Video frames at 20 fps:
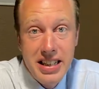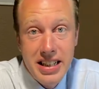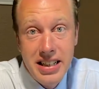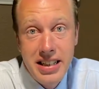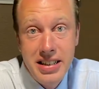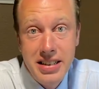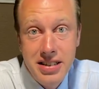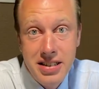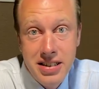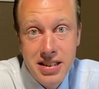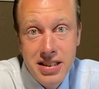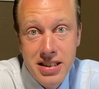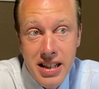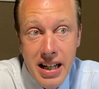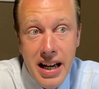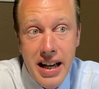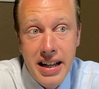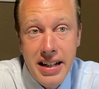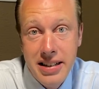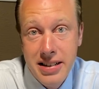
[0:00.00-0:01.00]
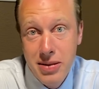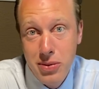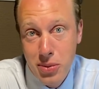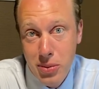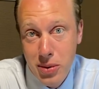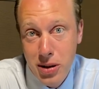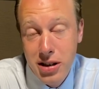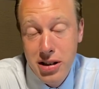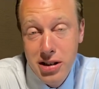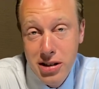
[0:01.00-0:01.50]

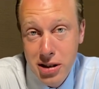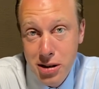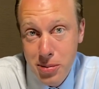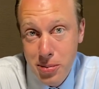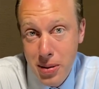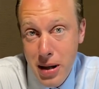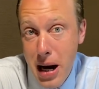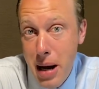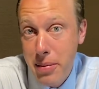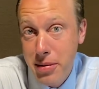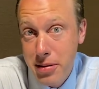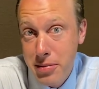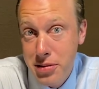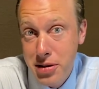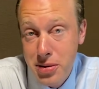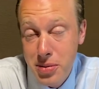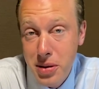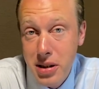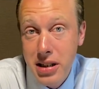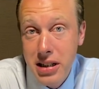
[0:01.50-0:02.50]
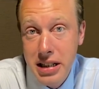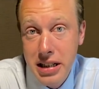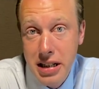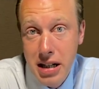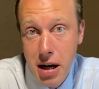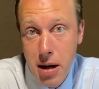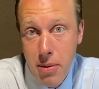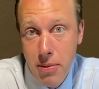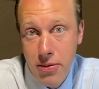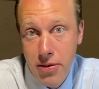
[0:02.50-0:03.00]
Instead, where your problems really
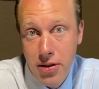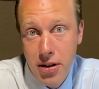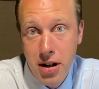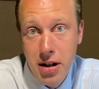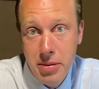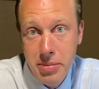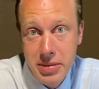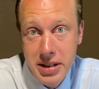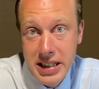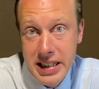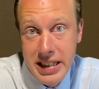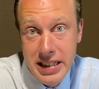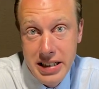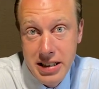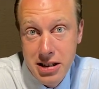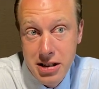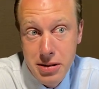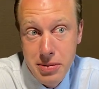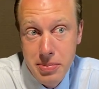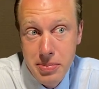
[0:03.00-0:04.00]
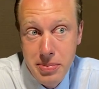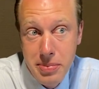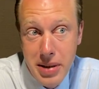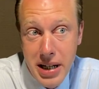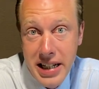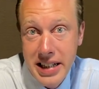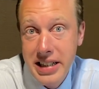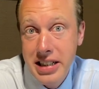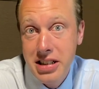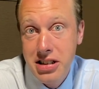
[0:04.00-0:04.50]
come from is
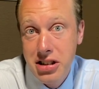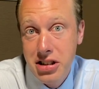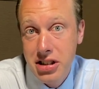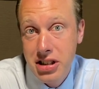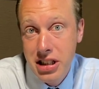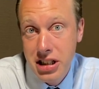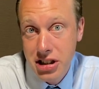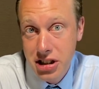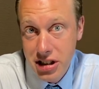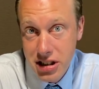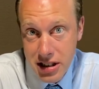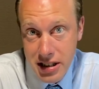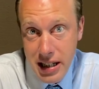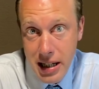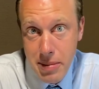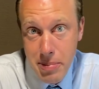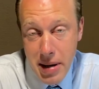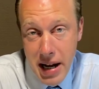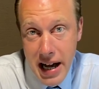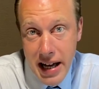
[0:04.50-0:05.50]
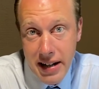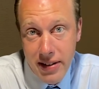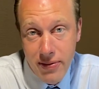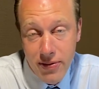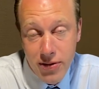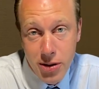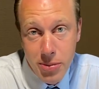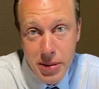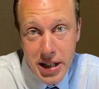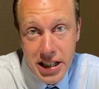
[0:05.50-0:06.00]
making decisions on bad
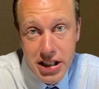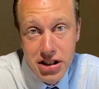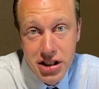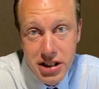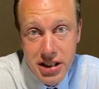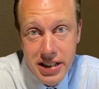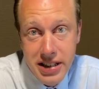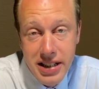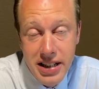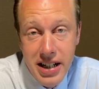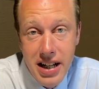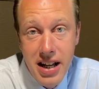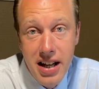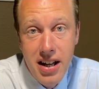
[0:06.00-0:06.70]
information.